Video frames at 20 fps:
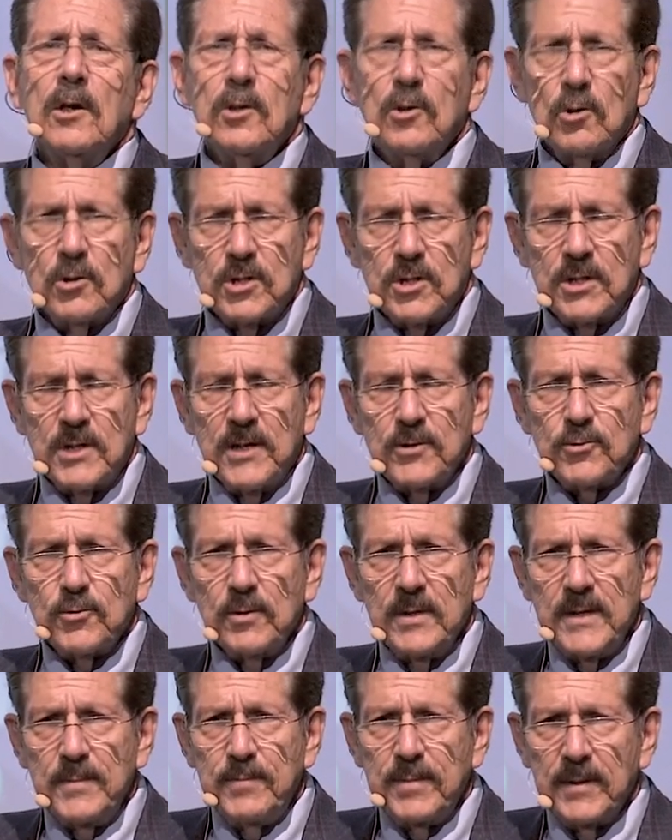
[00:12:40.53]
You're
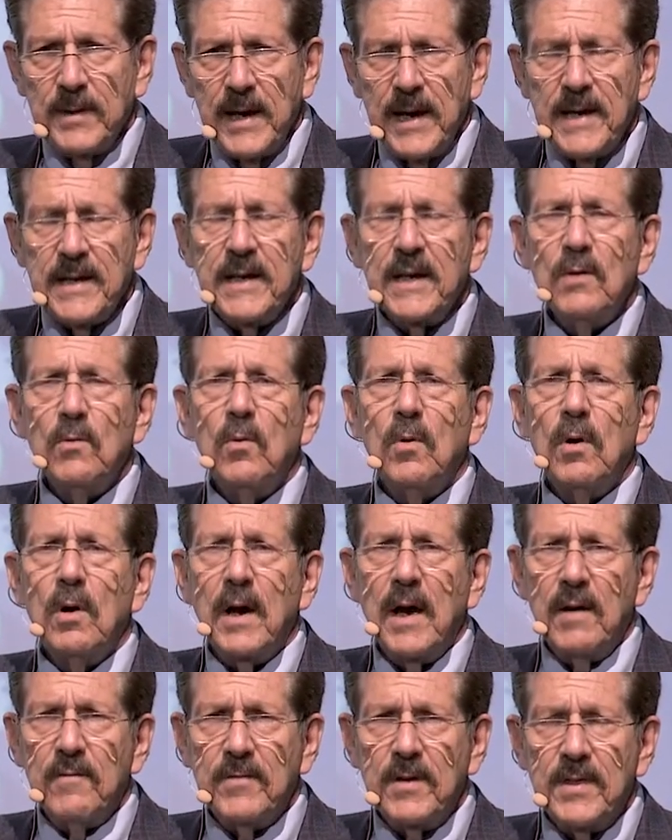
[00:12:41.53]
centrally planning
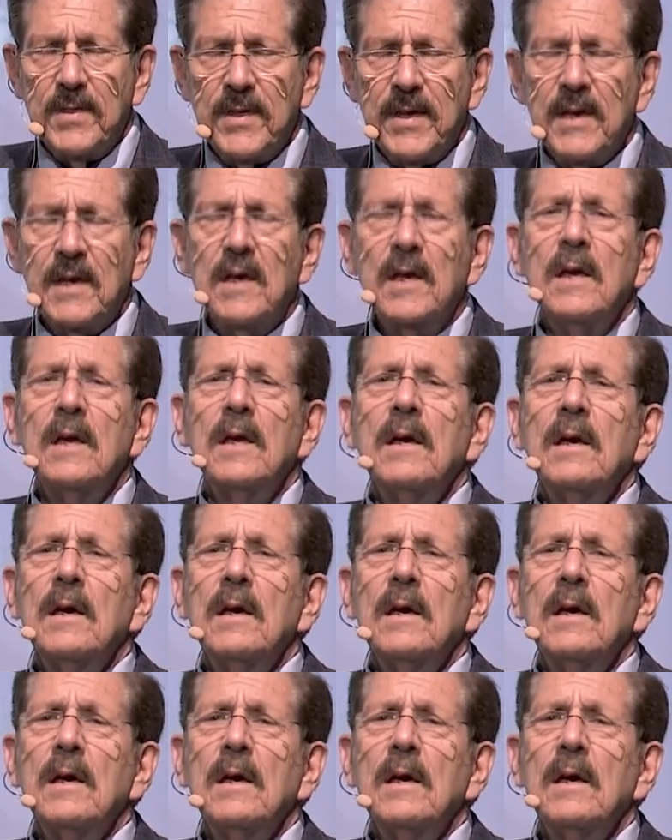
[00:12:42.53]
everything